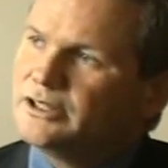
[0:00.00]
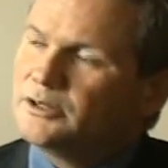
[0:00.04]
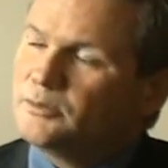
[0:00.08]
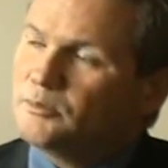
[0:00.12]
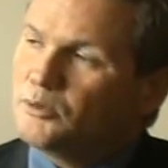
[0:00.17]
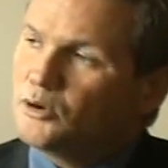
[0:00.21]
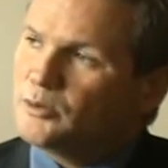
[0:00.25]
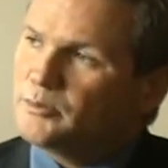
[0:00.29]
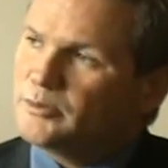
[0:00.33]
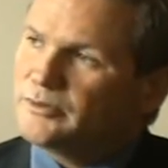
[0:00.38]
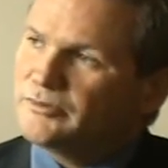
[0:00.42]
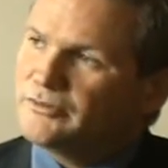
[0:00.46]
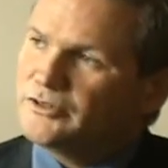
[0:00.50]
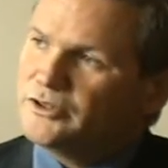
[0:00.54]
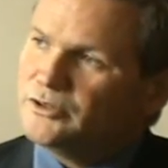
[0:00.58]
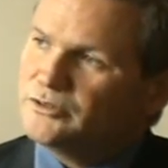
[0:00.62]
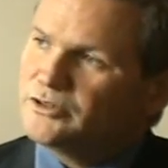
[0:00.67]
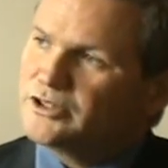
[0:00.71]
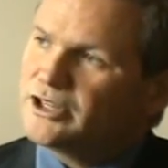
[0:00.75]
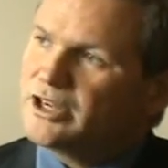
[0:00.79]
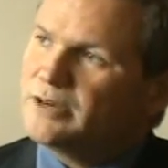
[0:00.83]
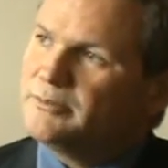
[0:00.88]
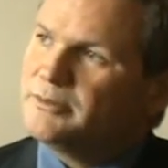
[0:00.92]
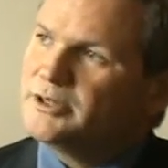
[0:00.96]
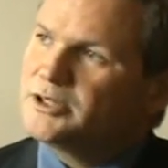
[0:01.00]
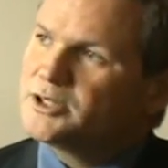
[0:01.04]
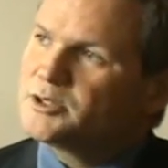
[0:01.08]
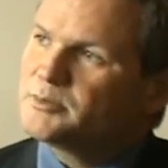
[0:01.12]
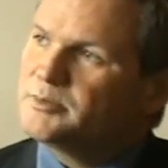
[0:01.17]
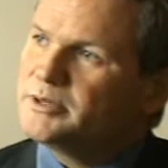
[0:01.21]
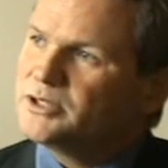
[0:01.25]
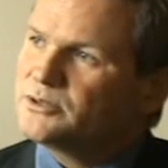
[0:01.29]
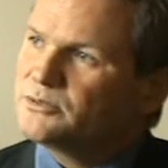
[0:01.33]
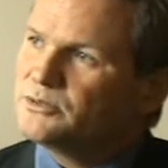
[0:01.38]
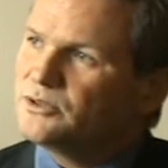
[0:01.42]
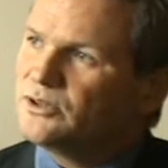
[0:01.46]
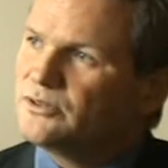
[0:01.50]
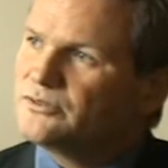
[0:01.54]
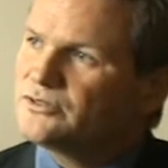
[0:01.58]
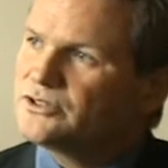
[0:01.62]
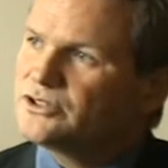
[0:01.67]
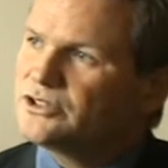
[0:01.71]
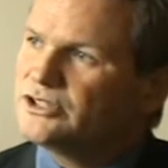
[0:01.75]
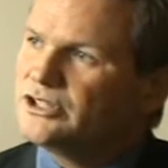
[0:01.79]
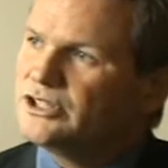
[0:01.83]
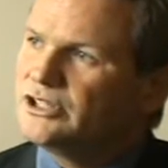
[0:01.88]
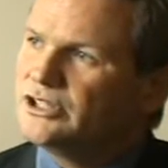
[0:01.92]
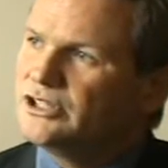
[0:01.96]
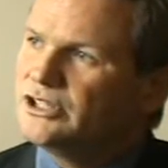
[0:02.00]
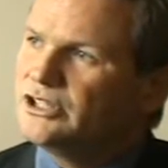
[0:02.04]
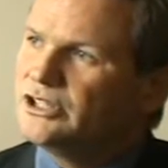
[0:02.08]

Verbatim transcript: appointment for you to come in and speak to an officer,